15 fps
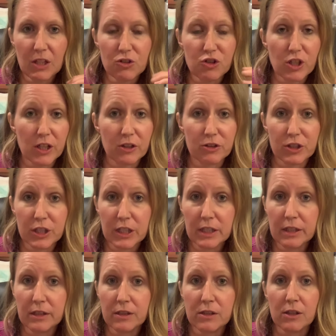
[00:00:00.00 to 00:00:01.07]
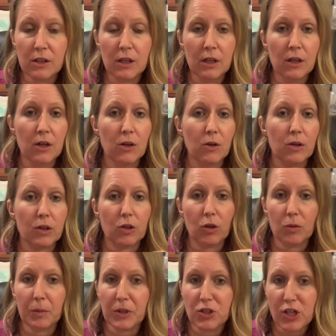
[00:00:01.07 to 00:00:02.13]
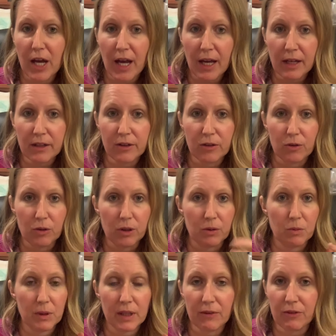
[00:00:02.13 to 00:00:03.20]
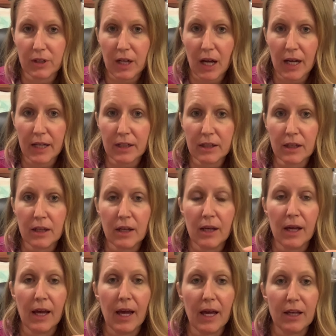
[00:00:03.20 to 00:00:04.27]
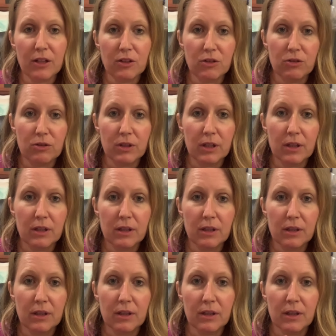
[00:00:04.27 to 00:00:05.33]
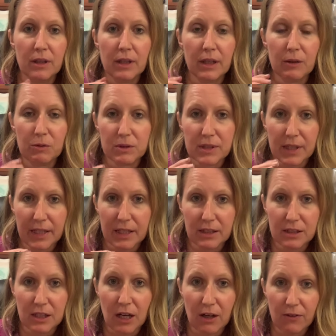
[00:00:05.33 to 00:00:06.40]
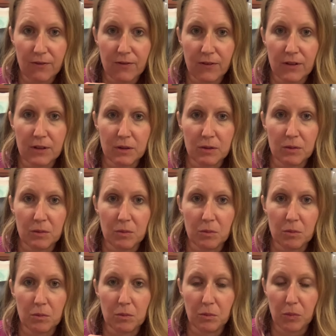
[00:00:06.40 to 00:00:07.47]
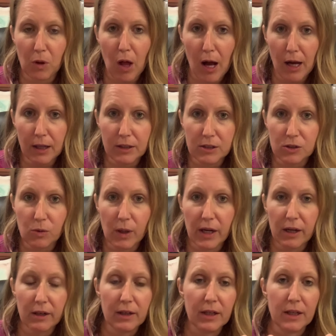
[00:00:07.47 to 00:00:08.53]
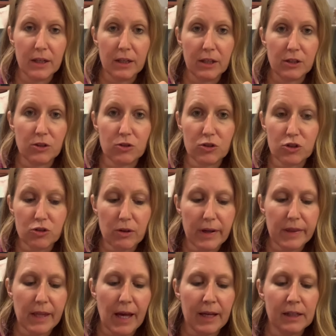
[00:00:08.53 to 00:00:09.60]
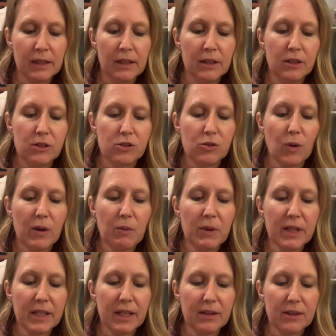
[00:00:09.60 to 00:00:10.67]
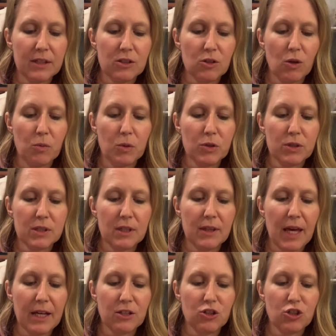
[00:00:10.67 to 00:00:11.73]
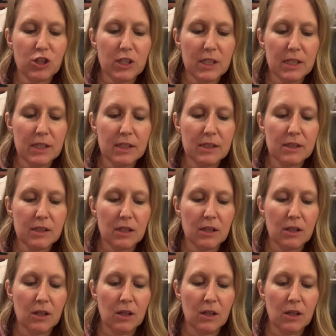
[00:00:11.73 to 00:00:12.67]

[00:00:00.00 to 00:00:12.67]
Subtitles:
cheddar cheese or Colby Jack or whatever kind, and it was like a tough block square, and you'd shred that. So I want to get this almost to that cheese